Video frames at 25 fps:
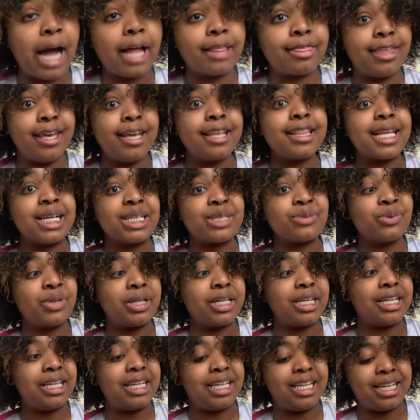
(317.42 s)
think that's what
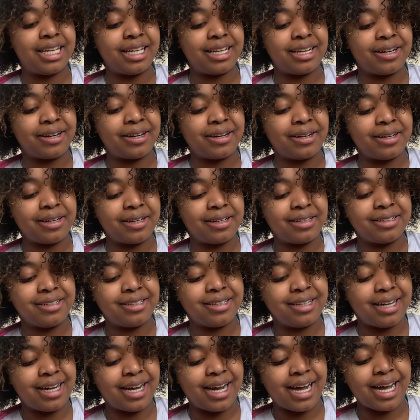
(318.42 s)
it needed, girl.
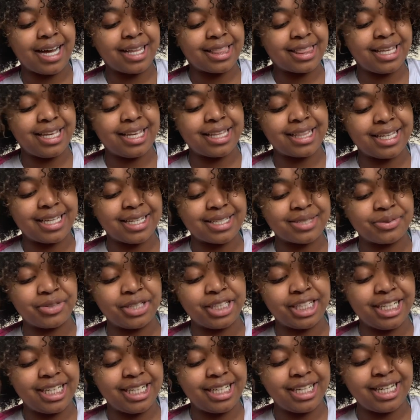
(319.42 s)
I think that's
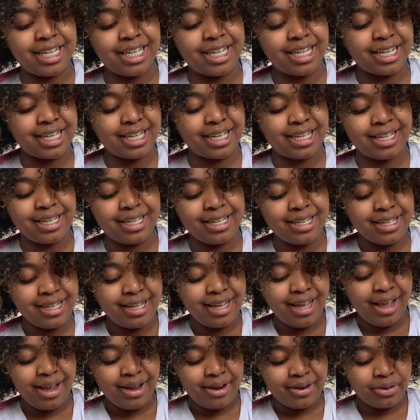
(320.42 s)
what it needed.
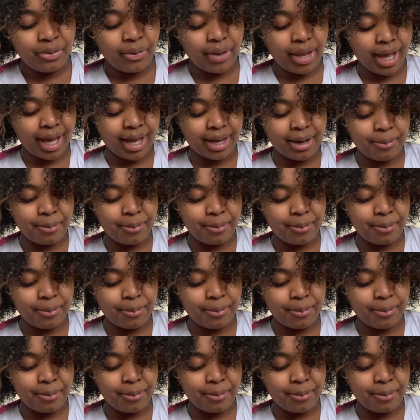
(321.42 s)
We got a